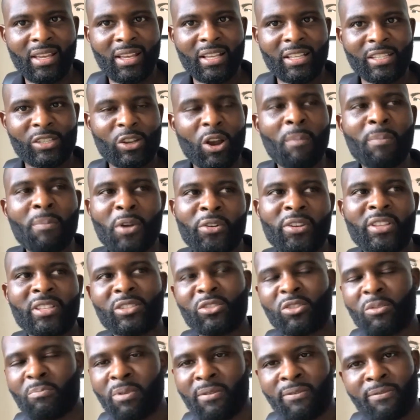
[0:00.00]
So I'm going
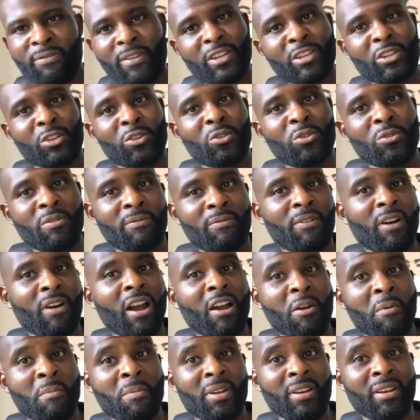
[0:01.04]
into a professional
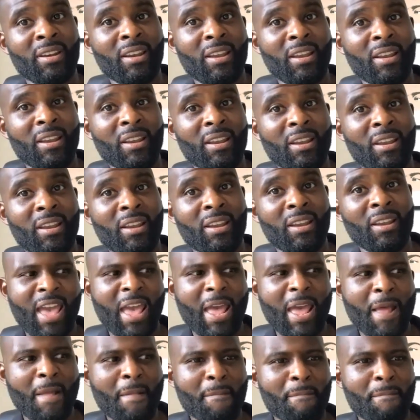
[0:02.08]
environment where